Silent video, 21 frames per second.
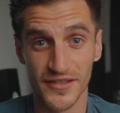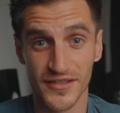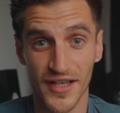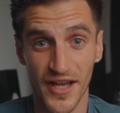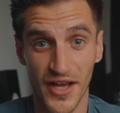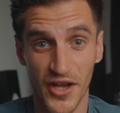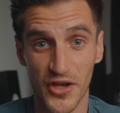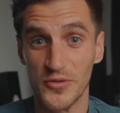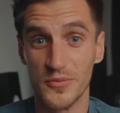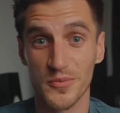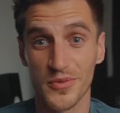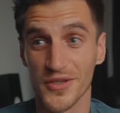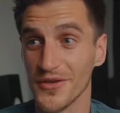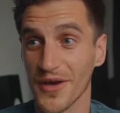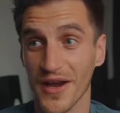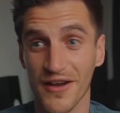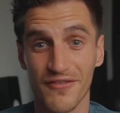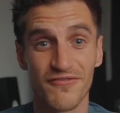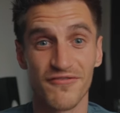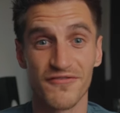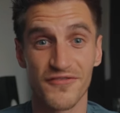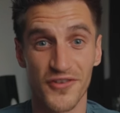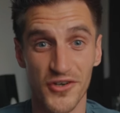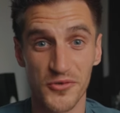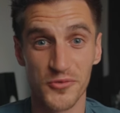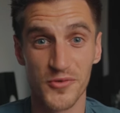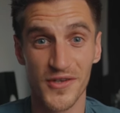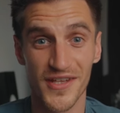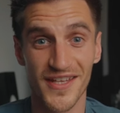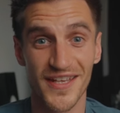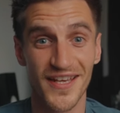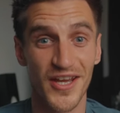I hope you have fun
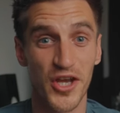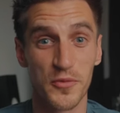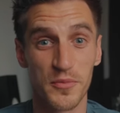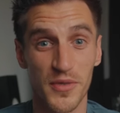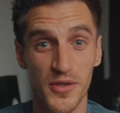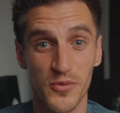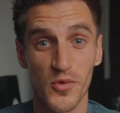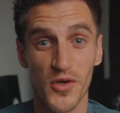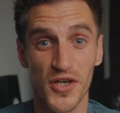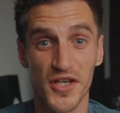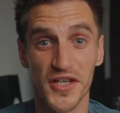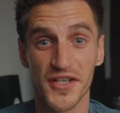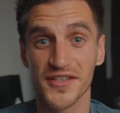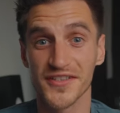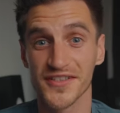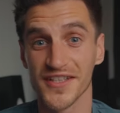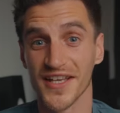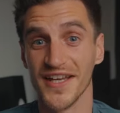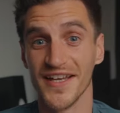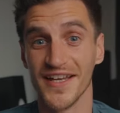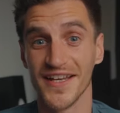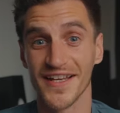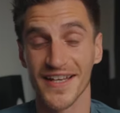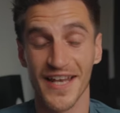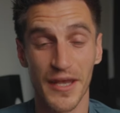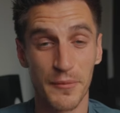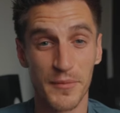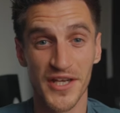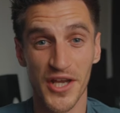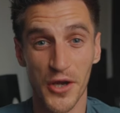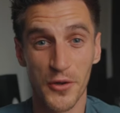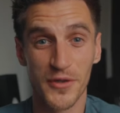with it, I hope it works.
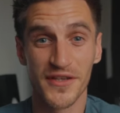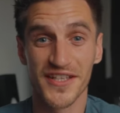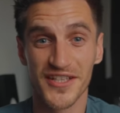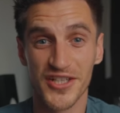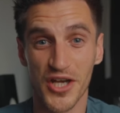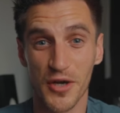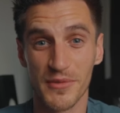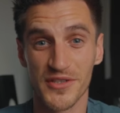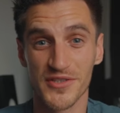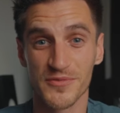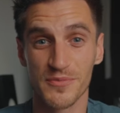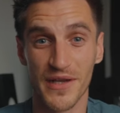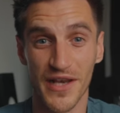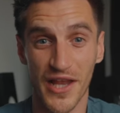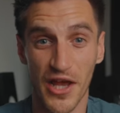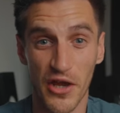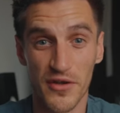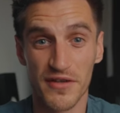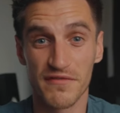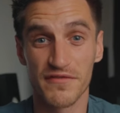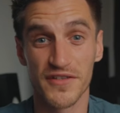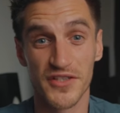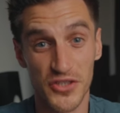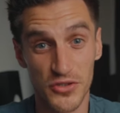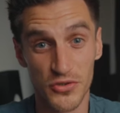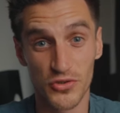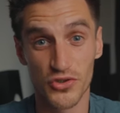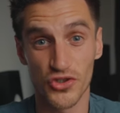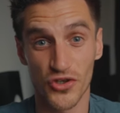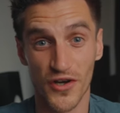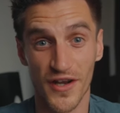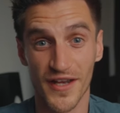Let me know in the comments below if you do
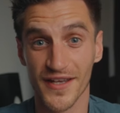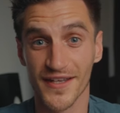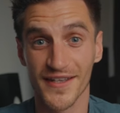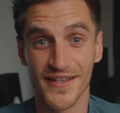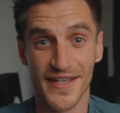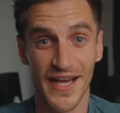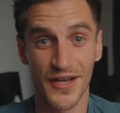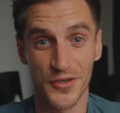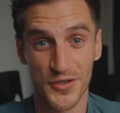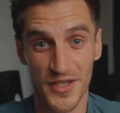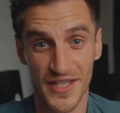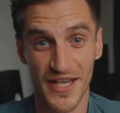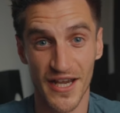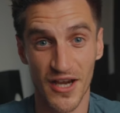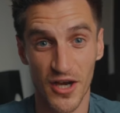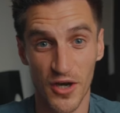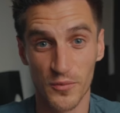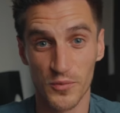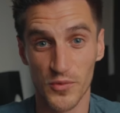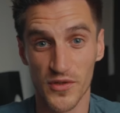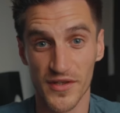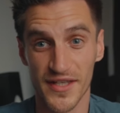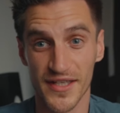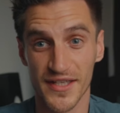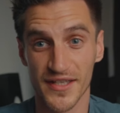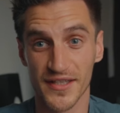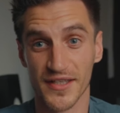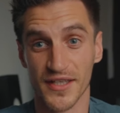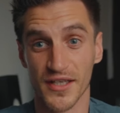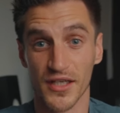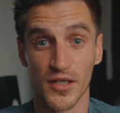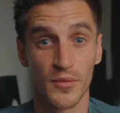try it and how you get on with it.
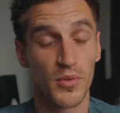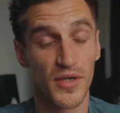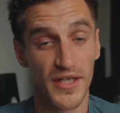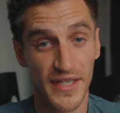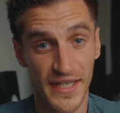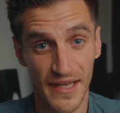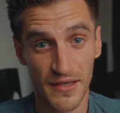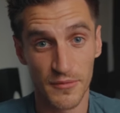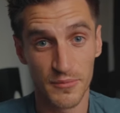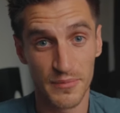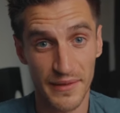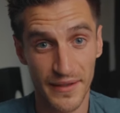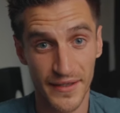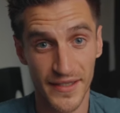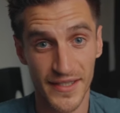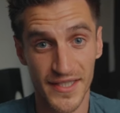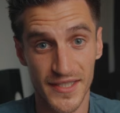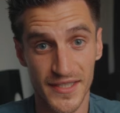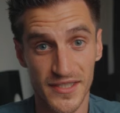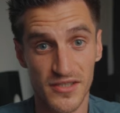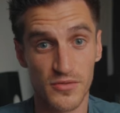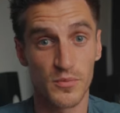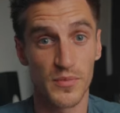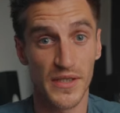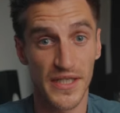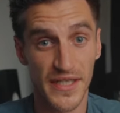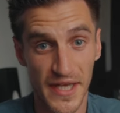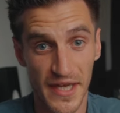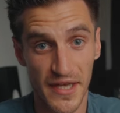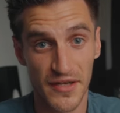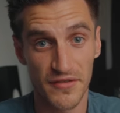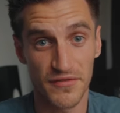But again, please be
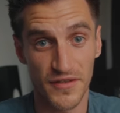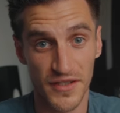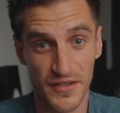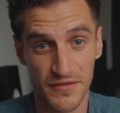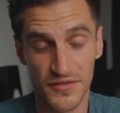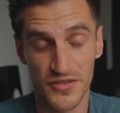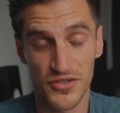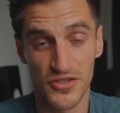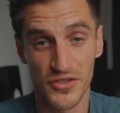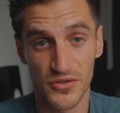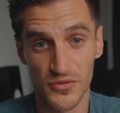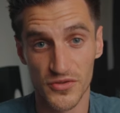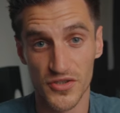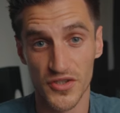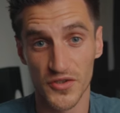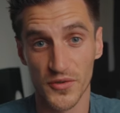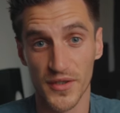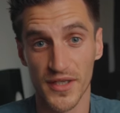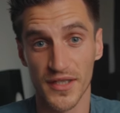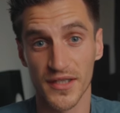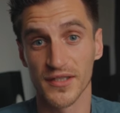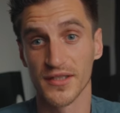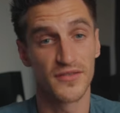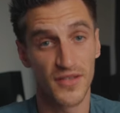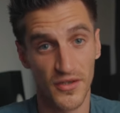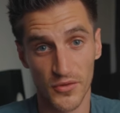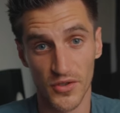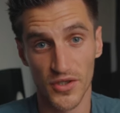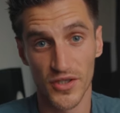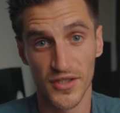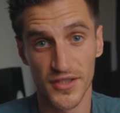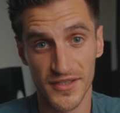careful if you do it.
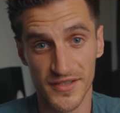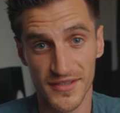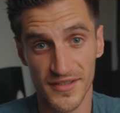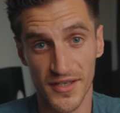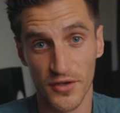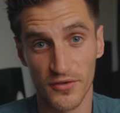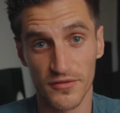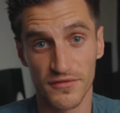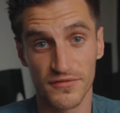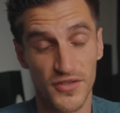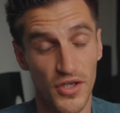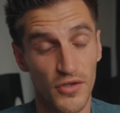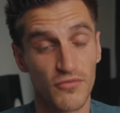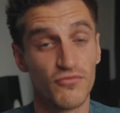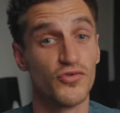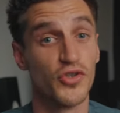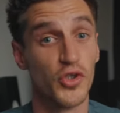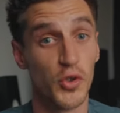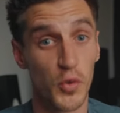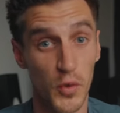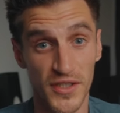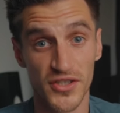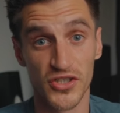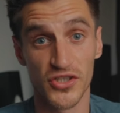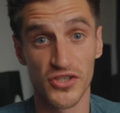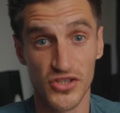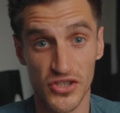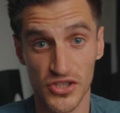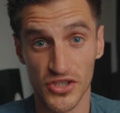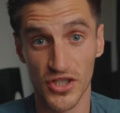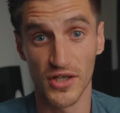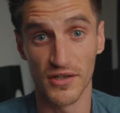Don't hurt yourself, don't ruin
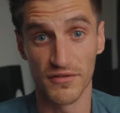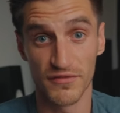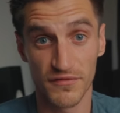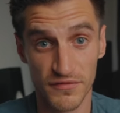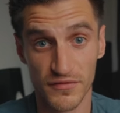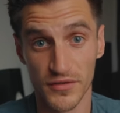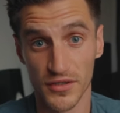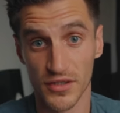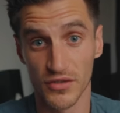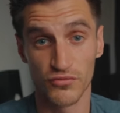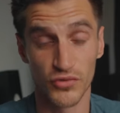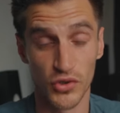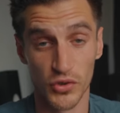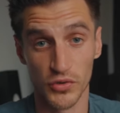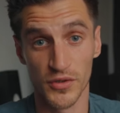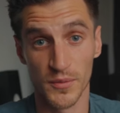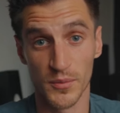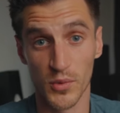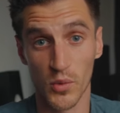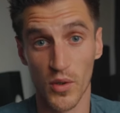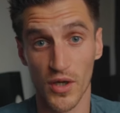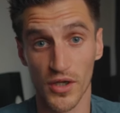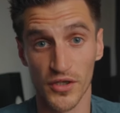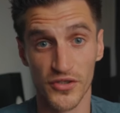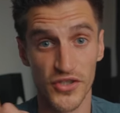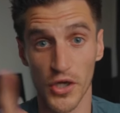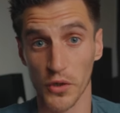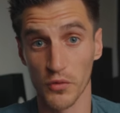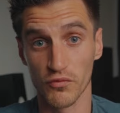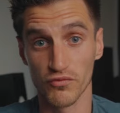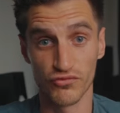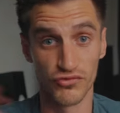your stuff. Rule number one,
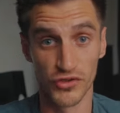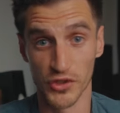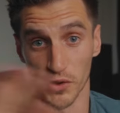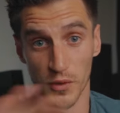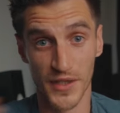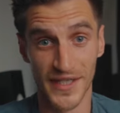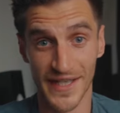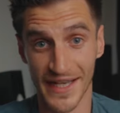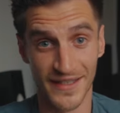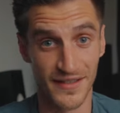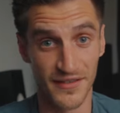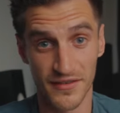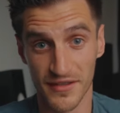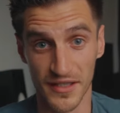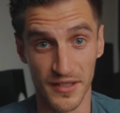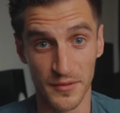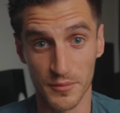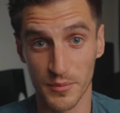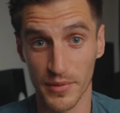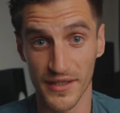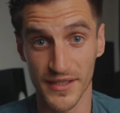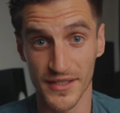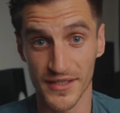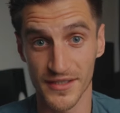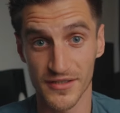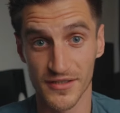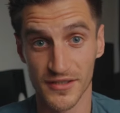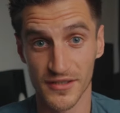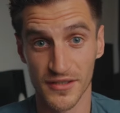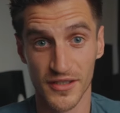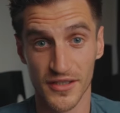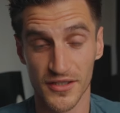don't ruin anything,
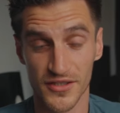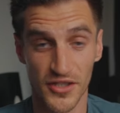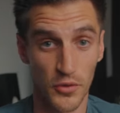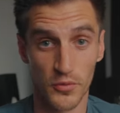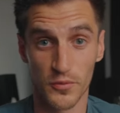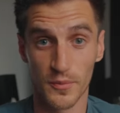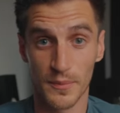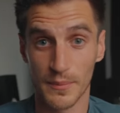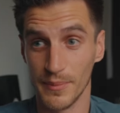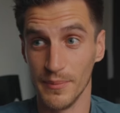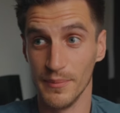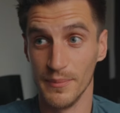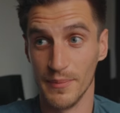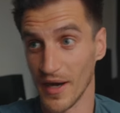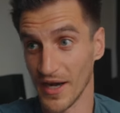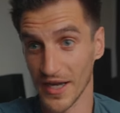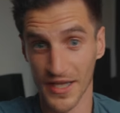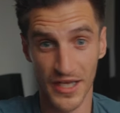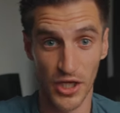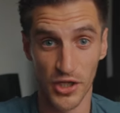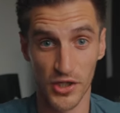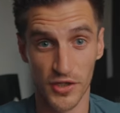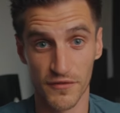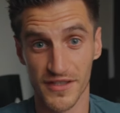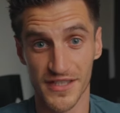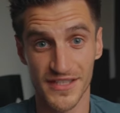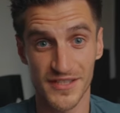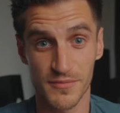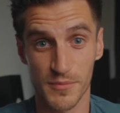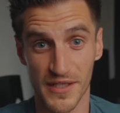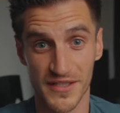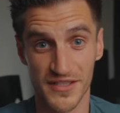please. Don't buy a load of
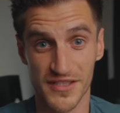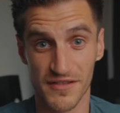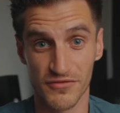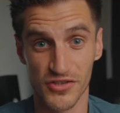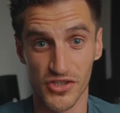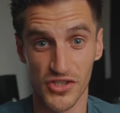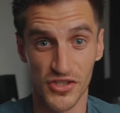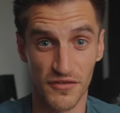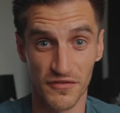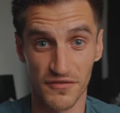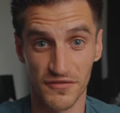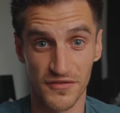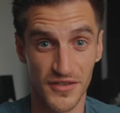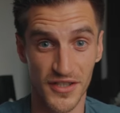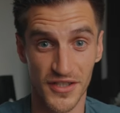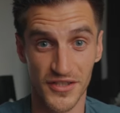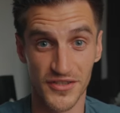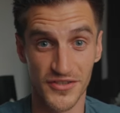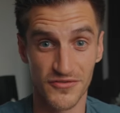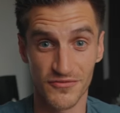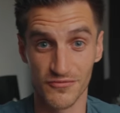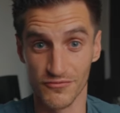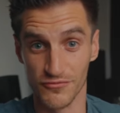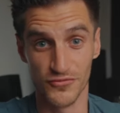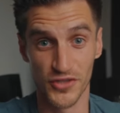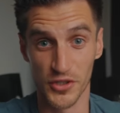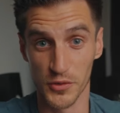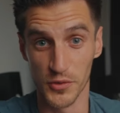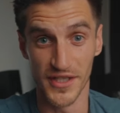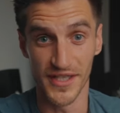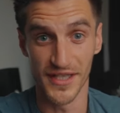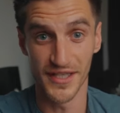expensive stuff and
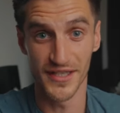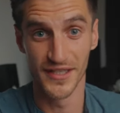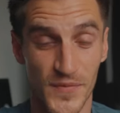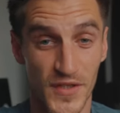ruin it.